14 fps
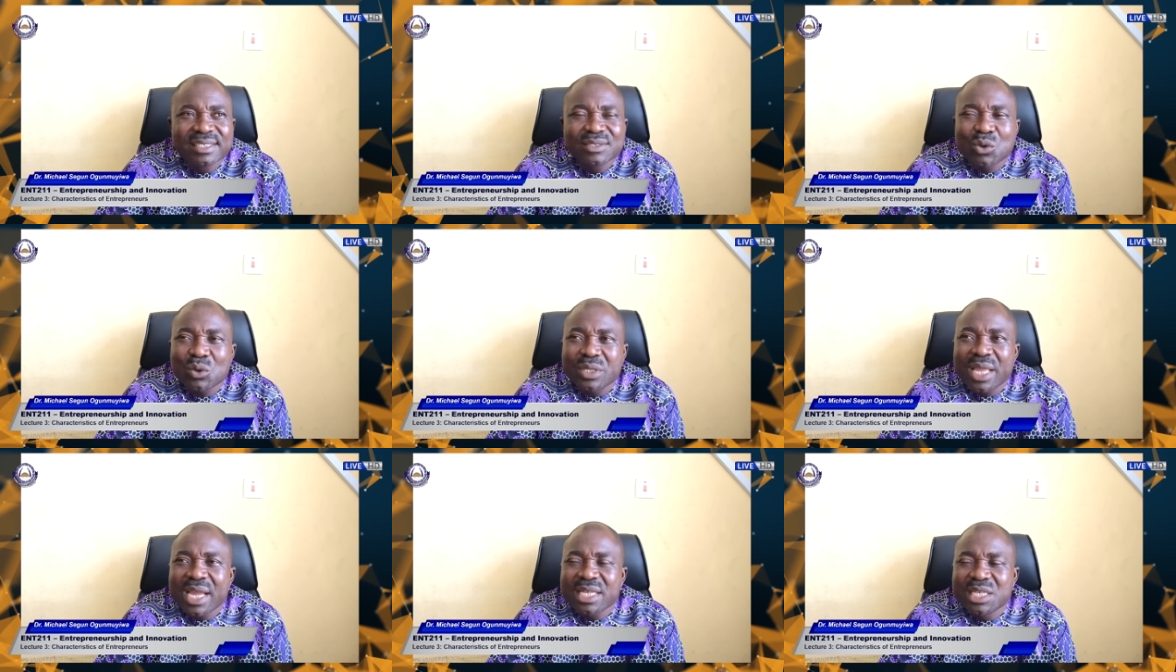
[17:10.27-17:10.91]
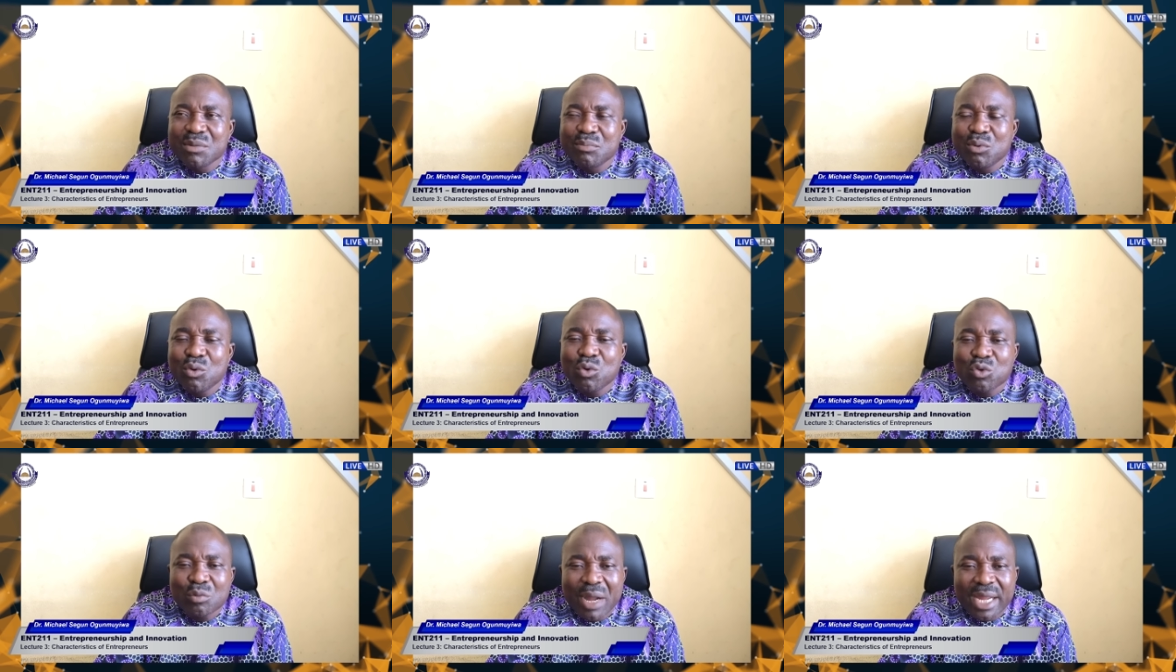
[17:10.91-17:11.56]
to take the
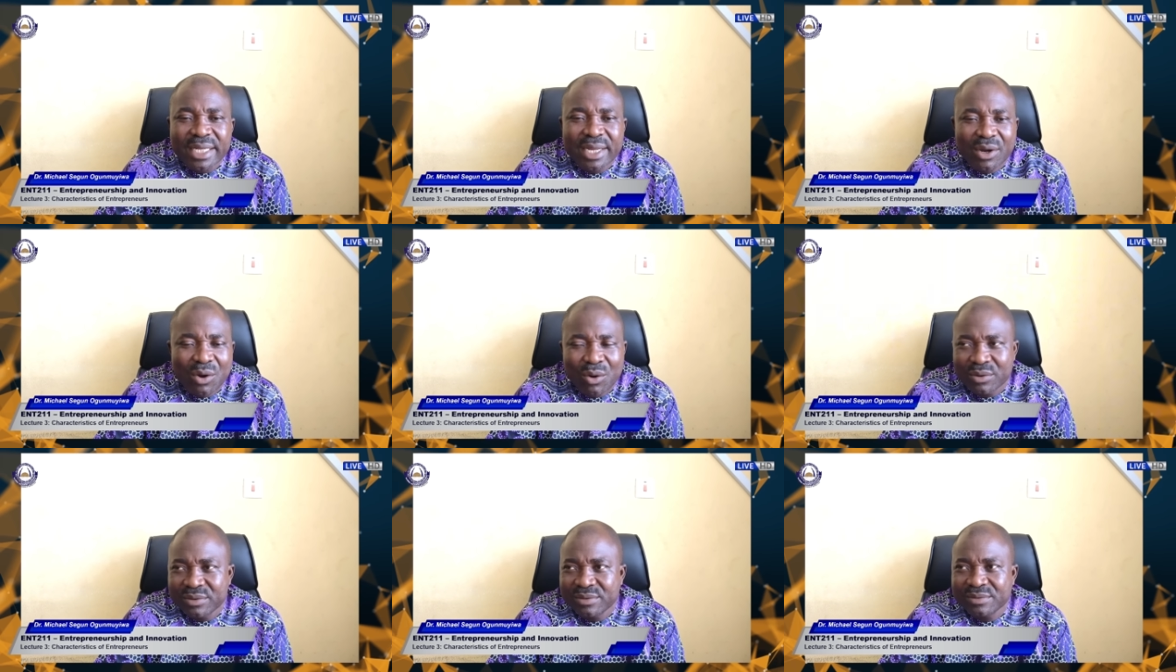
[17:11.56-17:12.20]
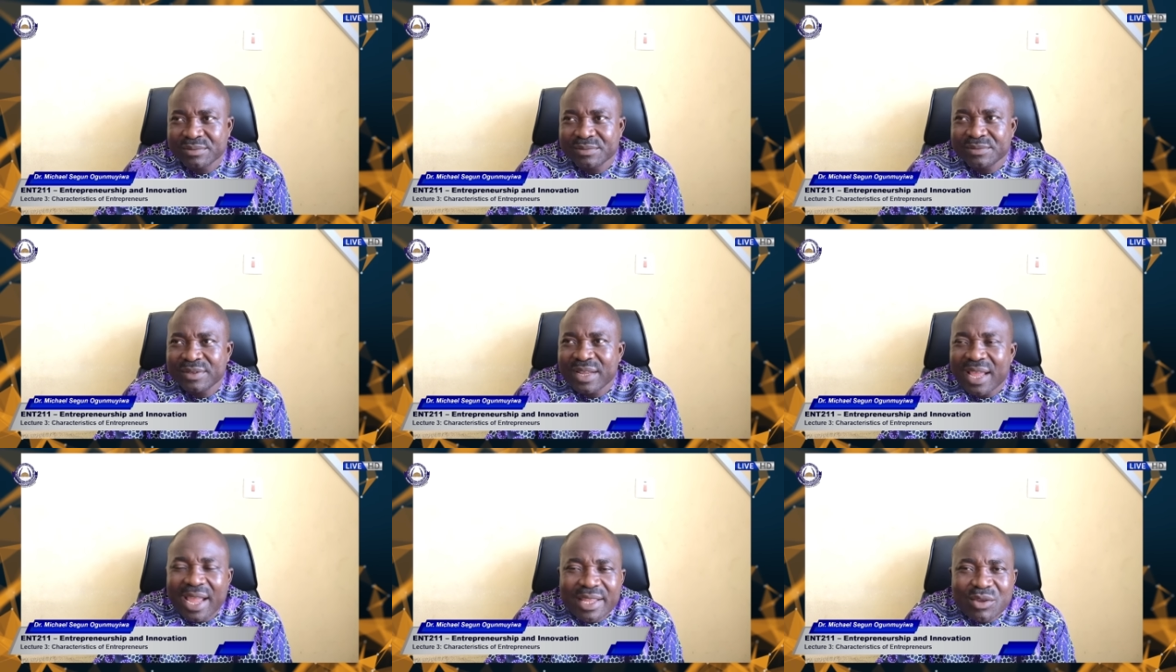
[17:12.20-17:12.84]
bull by the horn.
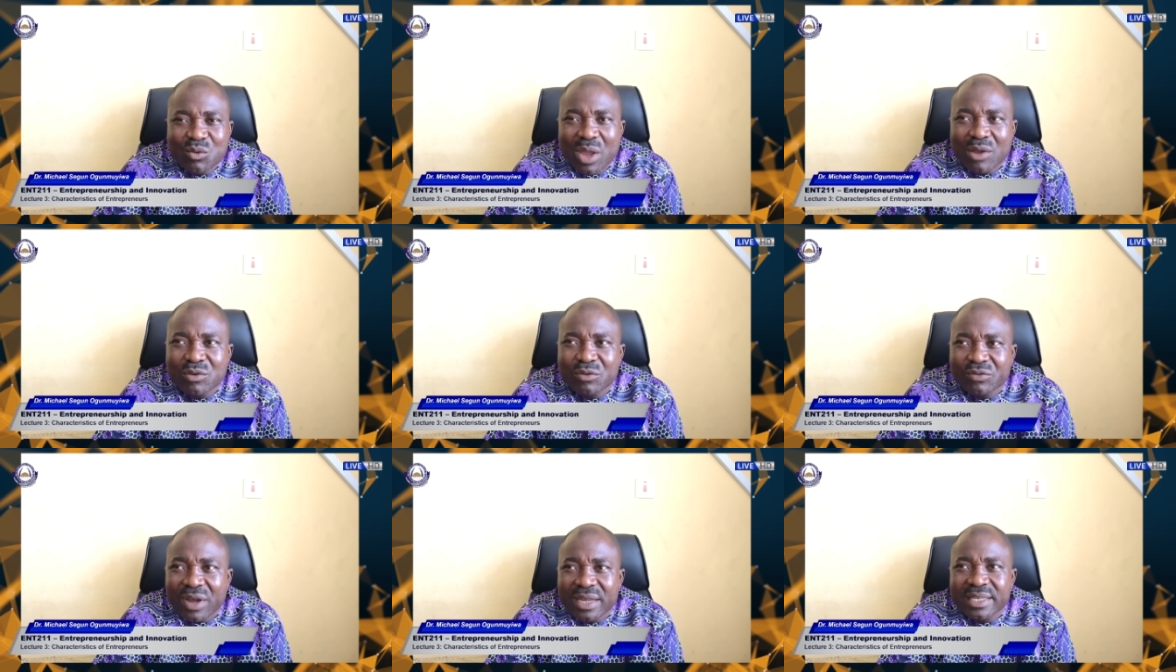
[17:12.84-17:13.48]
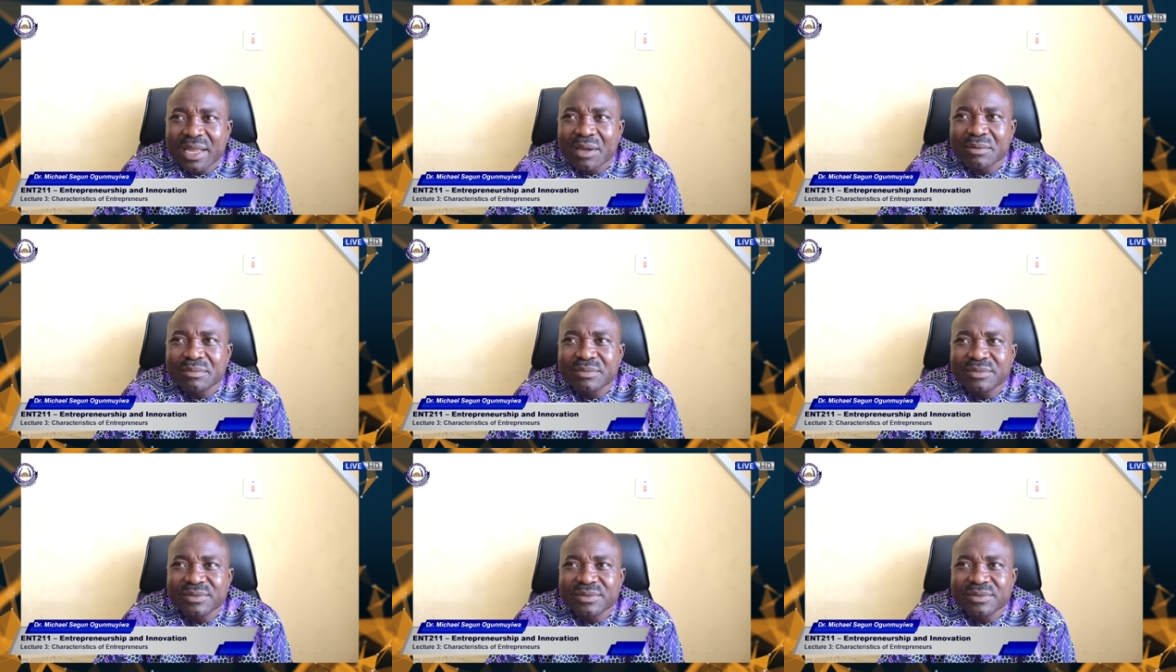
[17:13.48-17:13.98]
Anywhere you find them,